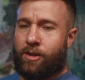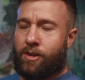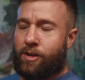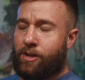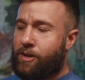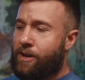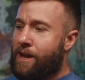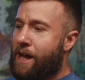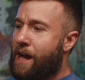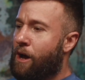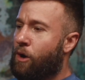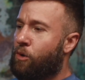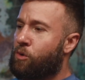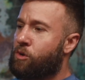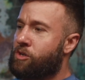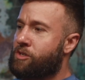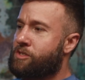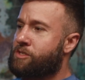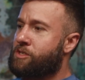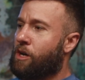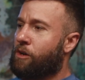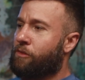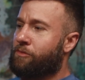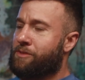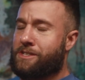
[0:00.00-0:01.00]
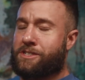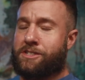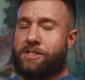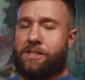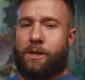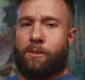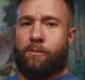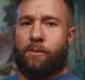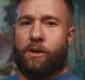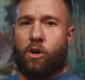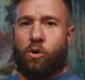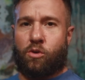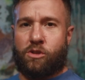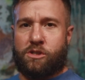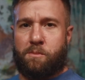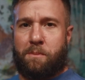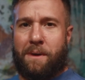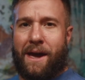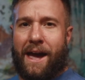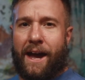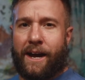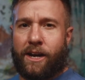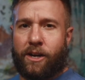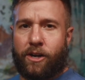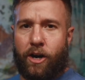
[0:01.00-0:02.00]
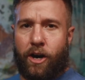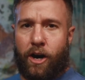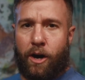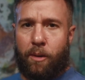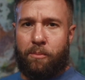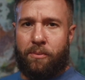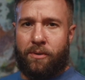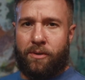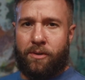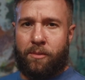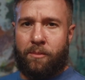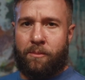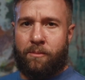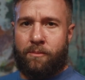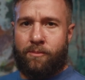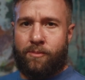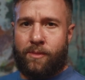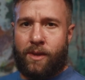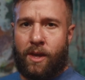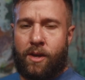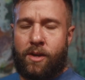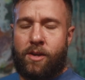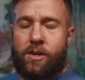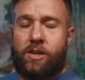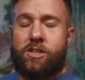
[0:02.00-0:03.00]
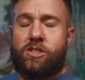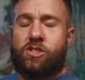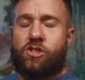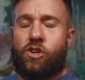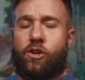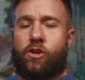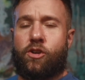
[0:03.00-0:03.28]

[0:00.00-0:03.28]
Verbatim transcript: now her self-esteem goes back up. So